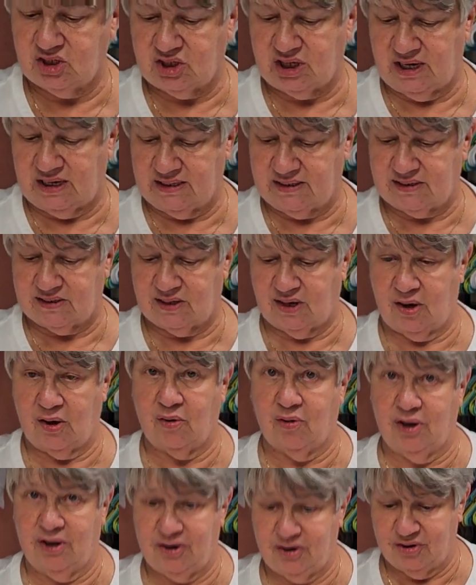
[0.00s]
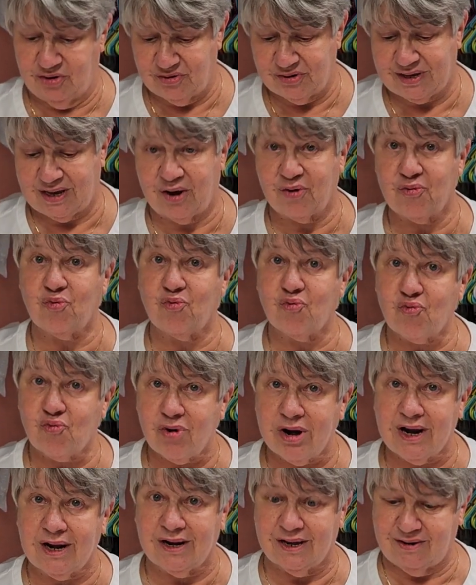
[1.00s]
sheets, so you'll get
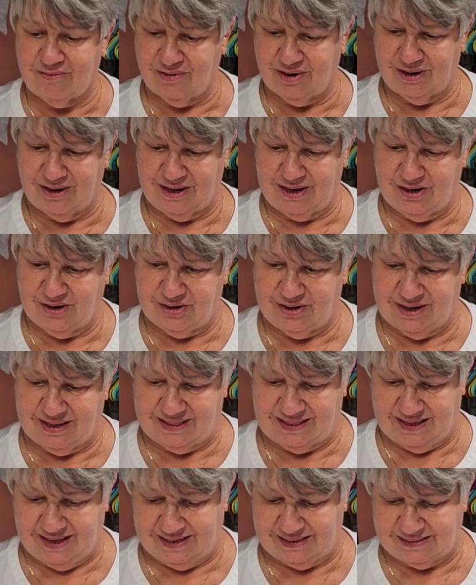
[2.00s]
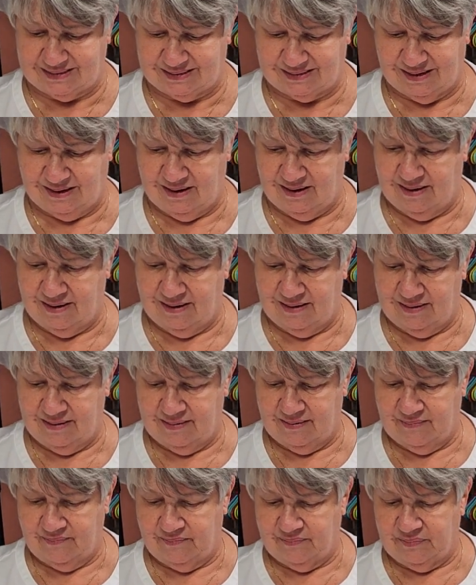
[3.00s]
really, really good at this.
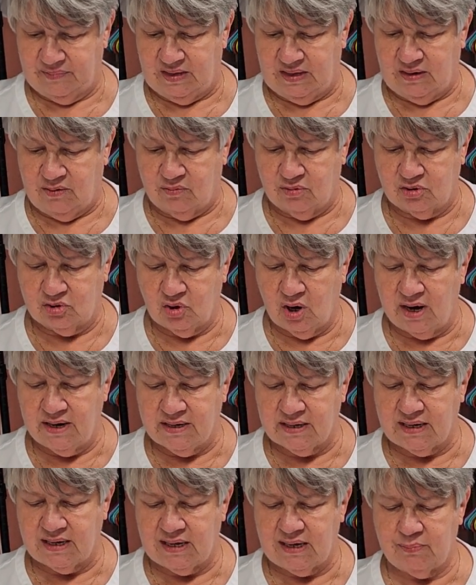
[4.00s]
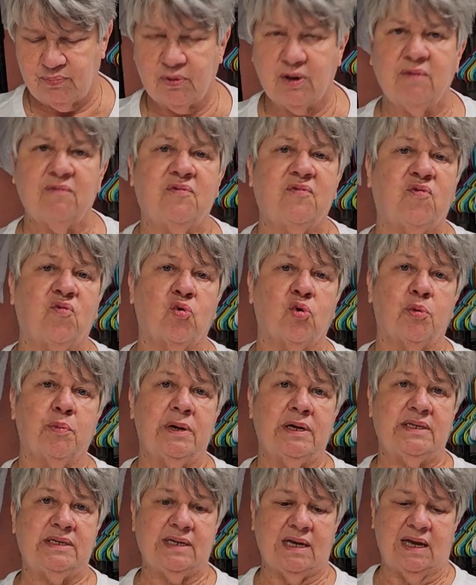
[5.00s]
We're trying to keep
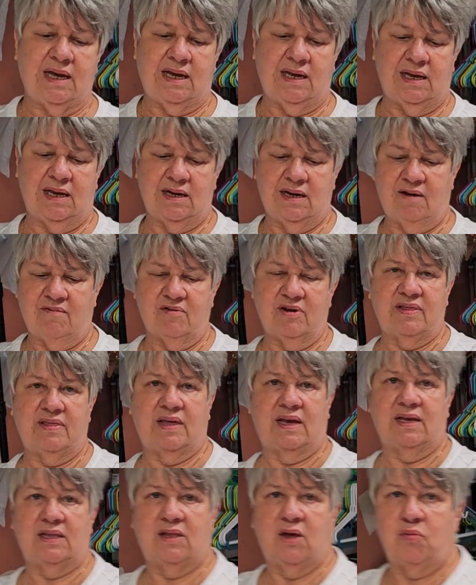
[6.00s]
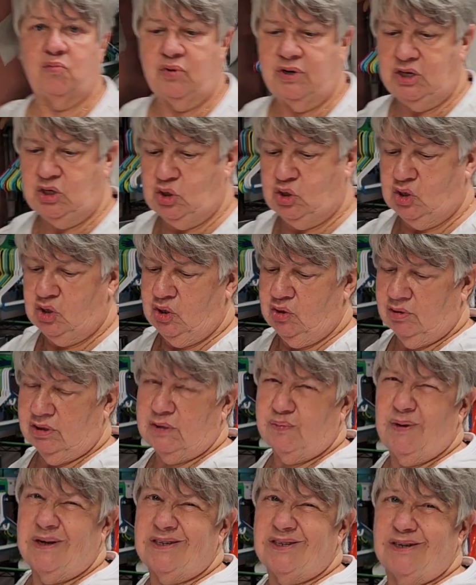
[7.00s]
conformity in everything that we do,
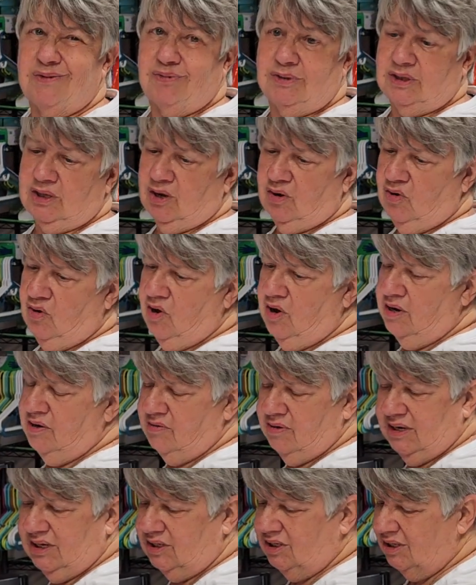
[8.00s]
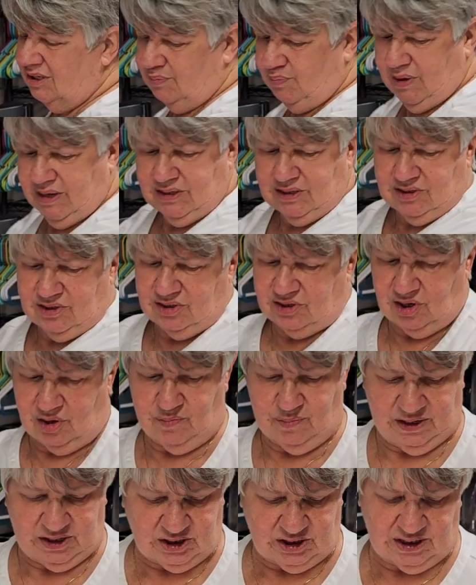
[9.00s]
especially with the laundry. It just makes it so
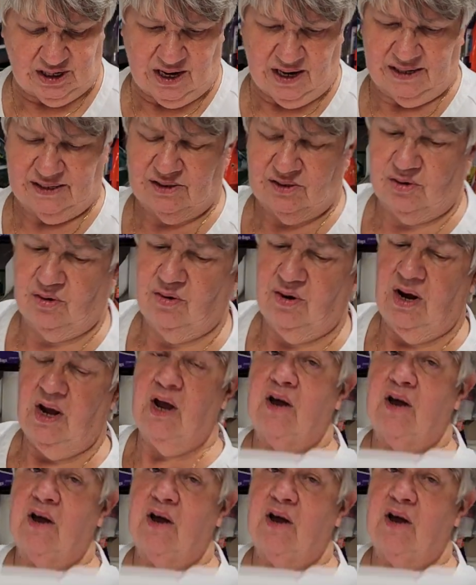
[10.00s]
much nicer